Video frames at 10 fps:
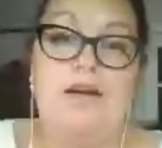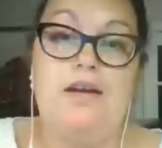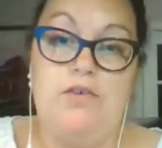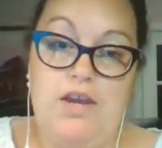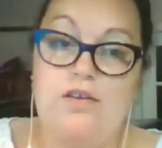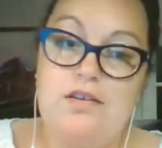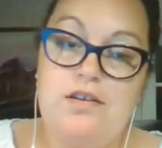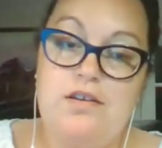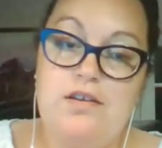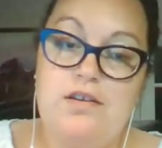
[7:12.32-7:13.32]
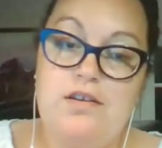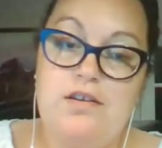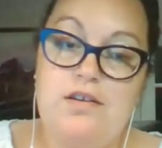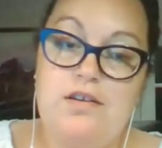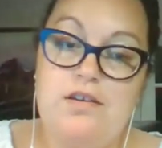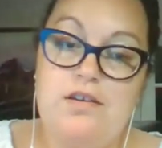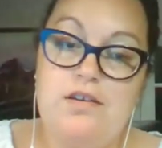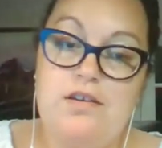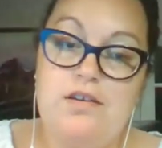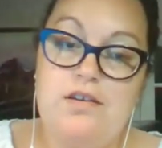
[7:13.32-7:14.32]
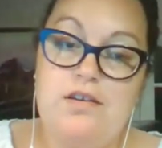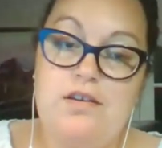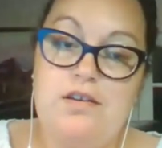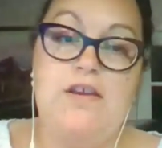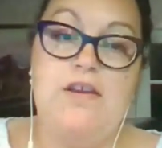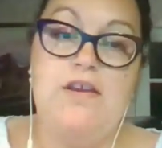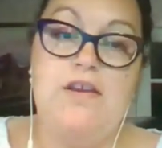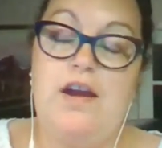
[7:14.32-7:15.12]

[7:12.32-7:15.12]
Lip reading: of foster care and